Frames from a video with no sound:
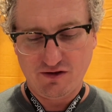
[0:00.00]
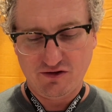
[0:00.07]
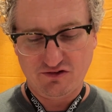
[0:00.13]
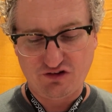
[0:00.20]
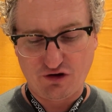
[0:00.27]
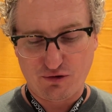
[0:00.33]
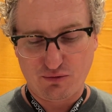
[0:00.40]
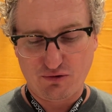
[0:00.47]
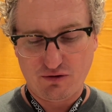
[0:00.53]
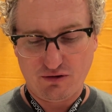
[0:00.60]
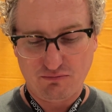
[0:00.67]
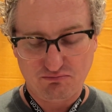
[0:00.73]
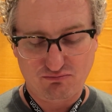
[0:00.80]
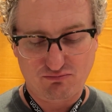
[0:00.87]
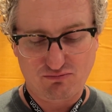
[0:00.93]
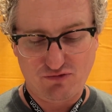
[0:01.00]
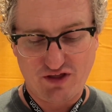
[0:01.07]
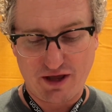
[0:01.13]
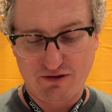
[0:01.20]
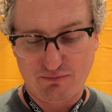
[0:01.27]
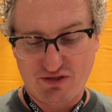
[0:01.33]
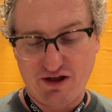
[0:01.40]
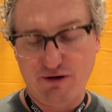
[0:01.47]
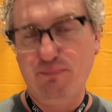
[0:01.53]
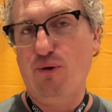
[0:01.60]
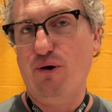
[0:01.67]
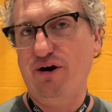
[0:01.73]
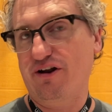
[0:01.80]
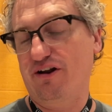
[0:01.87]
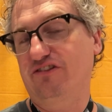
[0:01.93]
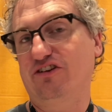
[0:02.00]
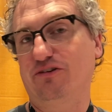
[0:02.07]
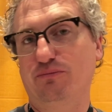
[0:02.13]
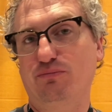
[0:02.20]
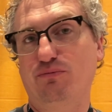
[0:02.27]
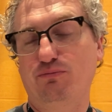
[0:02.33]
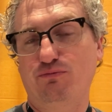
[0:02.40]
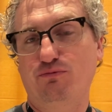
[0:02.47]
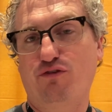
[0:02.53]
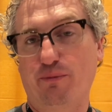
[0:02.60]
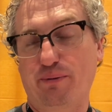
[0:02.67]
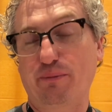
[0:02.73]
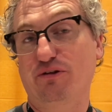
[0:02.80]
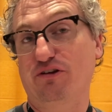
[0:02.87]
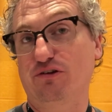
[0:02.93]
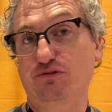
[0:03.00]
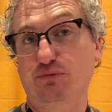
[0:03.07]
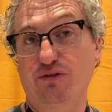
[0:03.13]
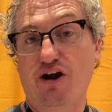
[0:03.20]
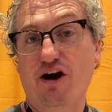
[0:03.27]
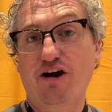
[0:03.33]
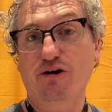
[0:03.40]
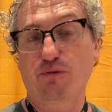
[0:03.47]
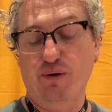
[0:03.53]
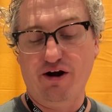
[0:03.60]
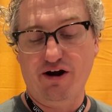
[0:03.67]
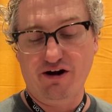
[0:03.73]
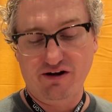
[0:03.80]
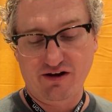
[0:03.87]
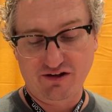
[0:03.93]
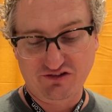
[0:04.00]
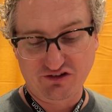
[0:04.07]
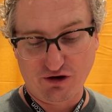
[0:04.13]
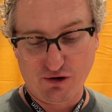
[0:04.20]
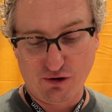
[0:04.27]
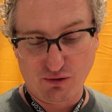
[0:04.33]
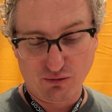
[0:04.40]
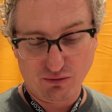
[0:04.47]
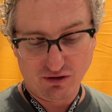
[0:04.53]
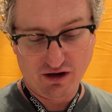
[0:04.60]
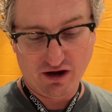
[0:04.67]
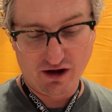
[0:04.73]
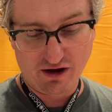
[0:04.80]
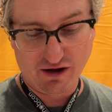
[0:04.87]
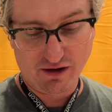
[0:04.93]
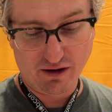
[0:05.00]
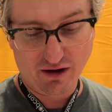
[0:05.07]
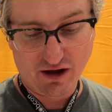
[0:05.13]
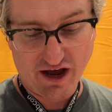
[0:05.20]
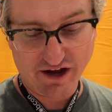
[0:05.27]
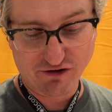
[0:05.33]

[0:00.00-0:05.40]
so they then ported it to for people to use with hardware. And so uh, I